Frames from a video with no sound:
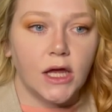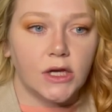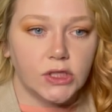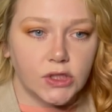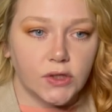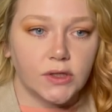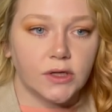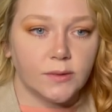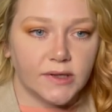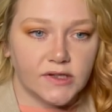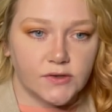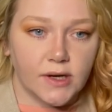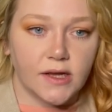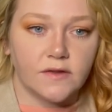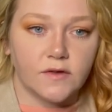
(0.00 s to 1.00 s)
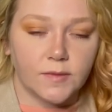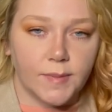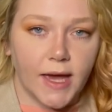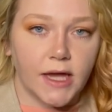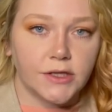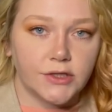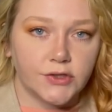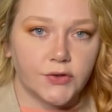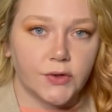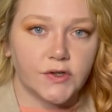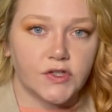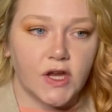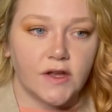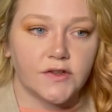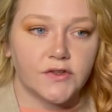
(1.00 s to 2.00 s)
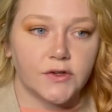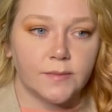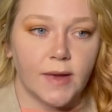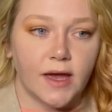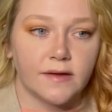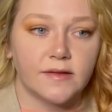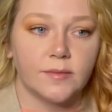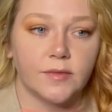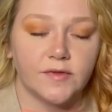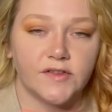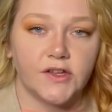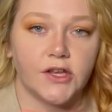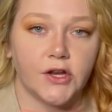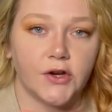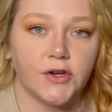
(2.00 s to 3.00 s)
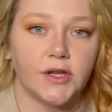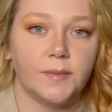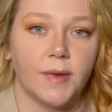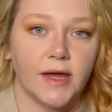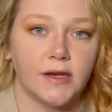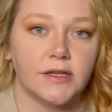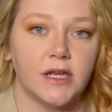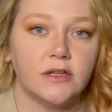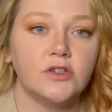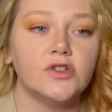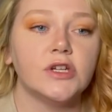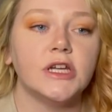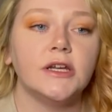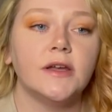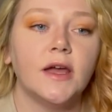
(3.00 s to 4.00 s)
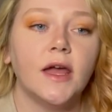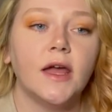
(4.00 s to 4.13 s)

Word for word: Junior was transferred back to Dorchester Maximum Security Penitentiary,